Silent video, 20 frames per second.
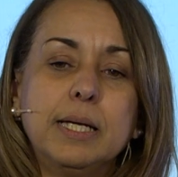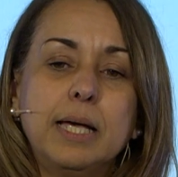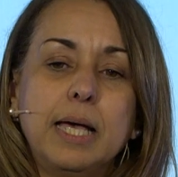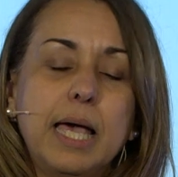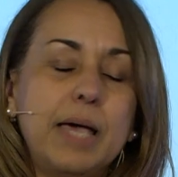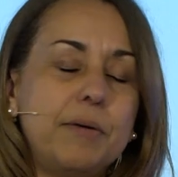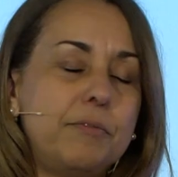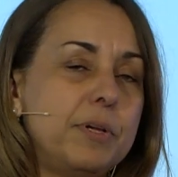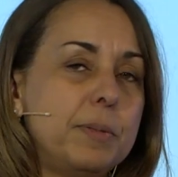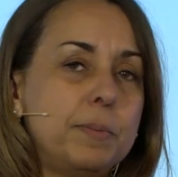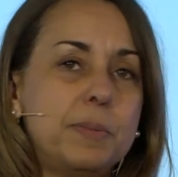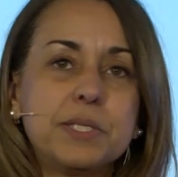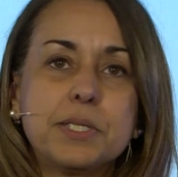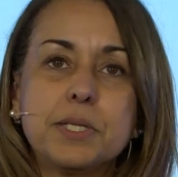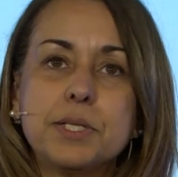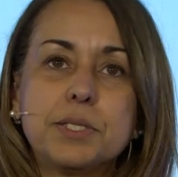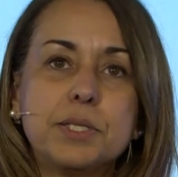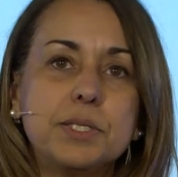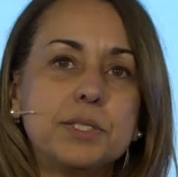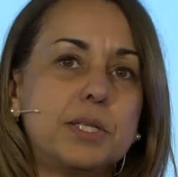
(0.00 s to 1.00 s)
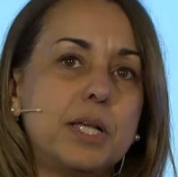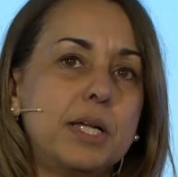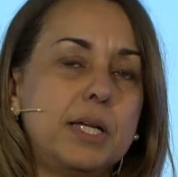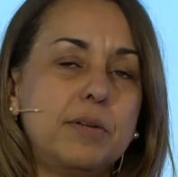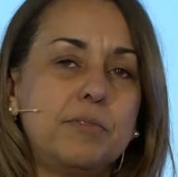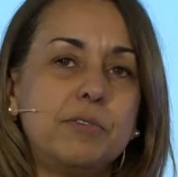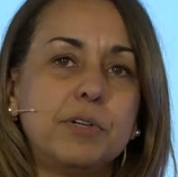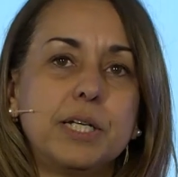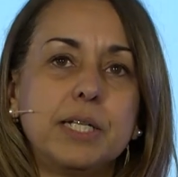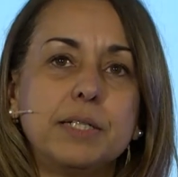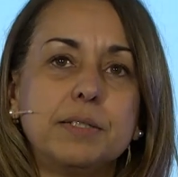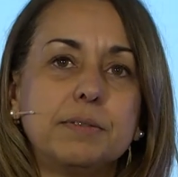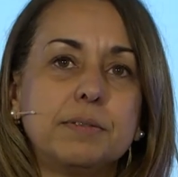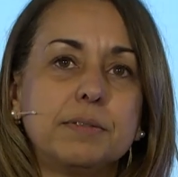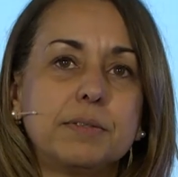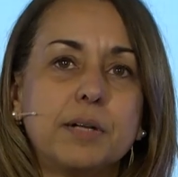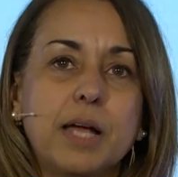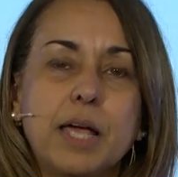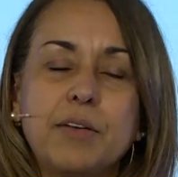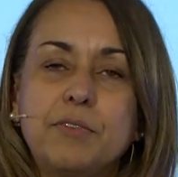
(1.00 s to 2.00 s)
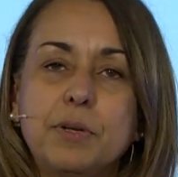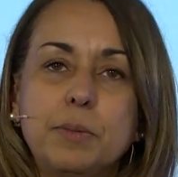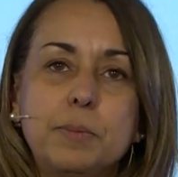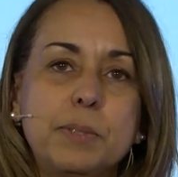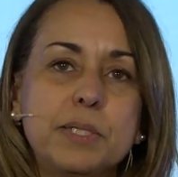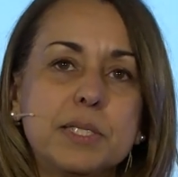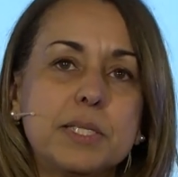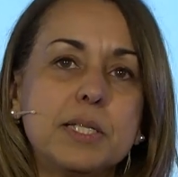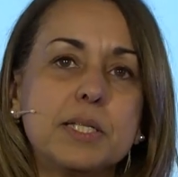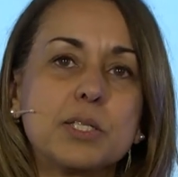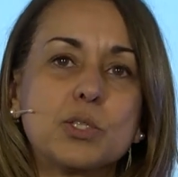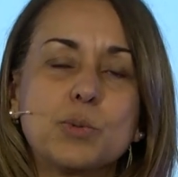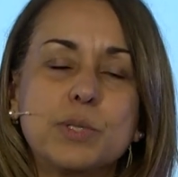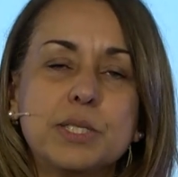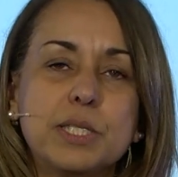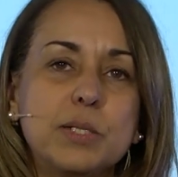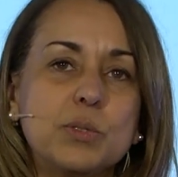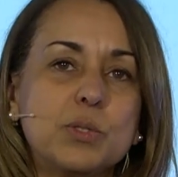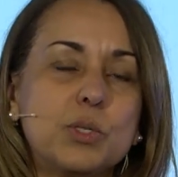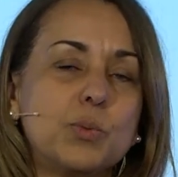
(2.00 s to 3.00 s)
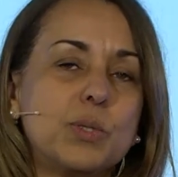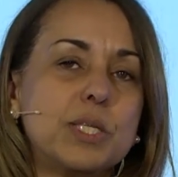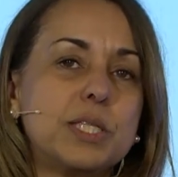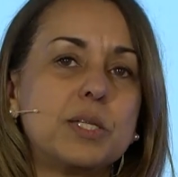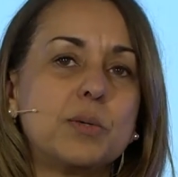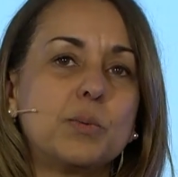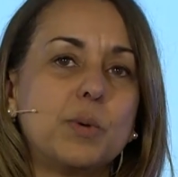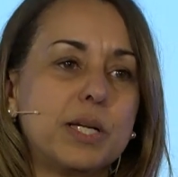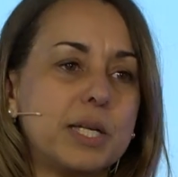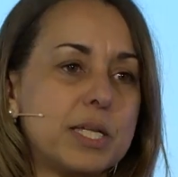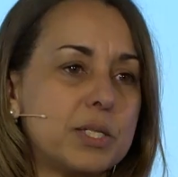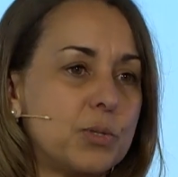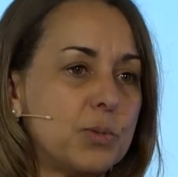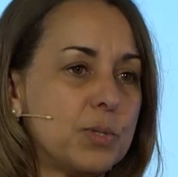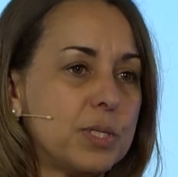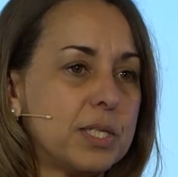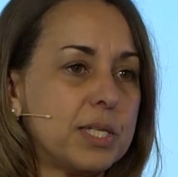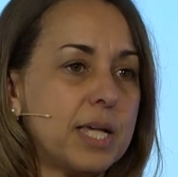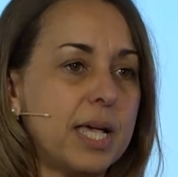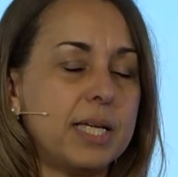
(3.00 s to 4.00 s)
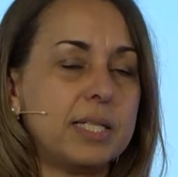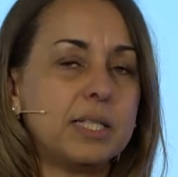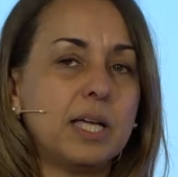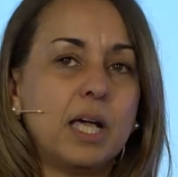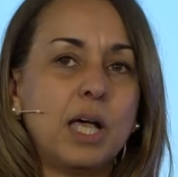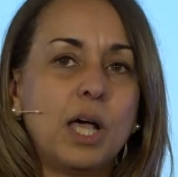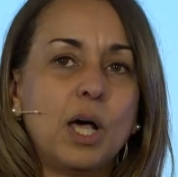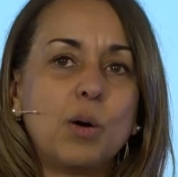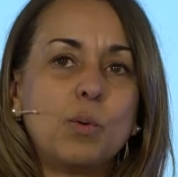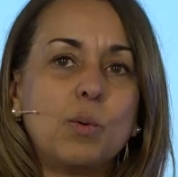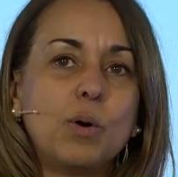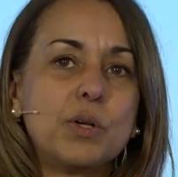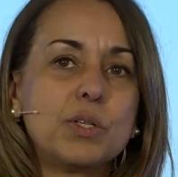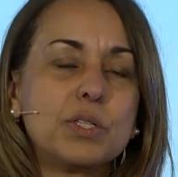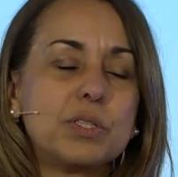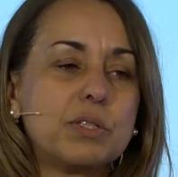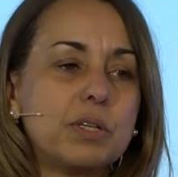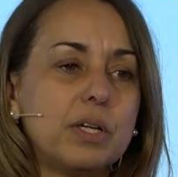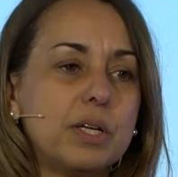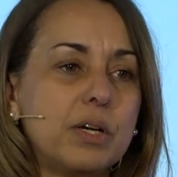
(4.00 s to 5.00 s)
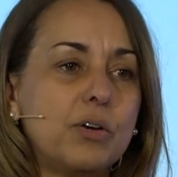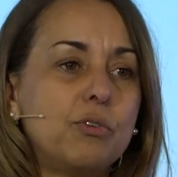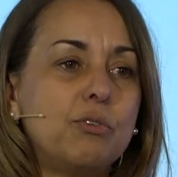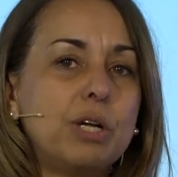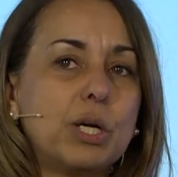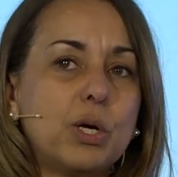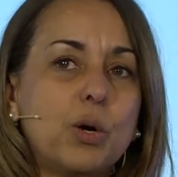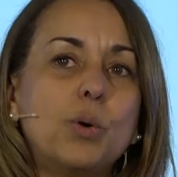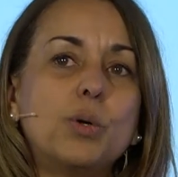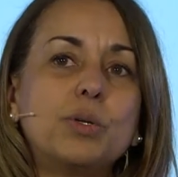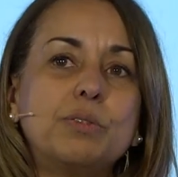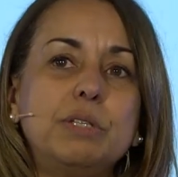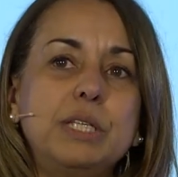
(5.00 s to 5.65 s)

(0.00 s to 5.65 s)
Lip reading: Every business is delivering, every business. 2021, as you said, was a record